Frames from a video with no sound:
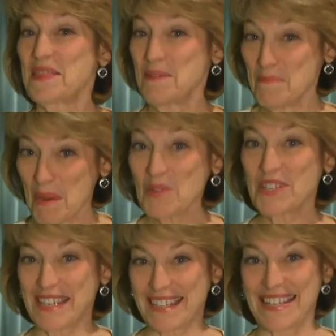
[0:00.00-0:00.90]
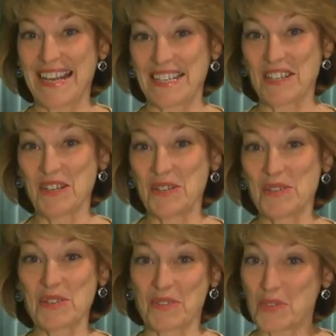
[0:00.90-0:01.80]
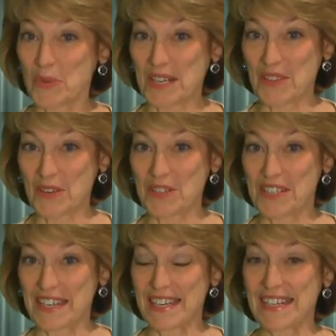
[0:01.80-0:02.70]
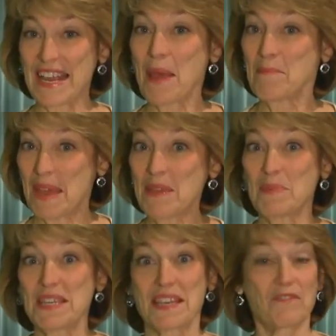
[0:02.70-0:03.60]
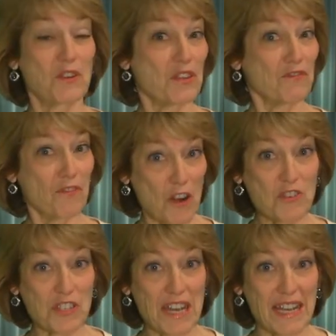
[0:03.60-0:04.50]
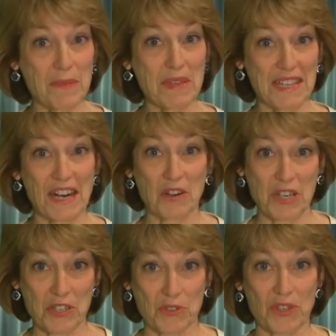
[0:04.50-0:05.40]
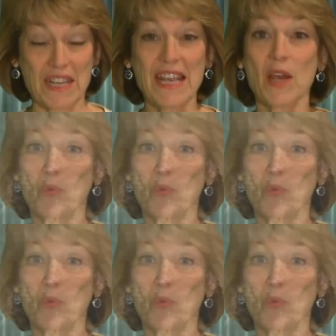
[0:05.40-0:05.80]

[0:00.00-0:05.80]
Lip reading: The most exciting news of 2013 may be that for the first time in our history,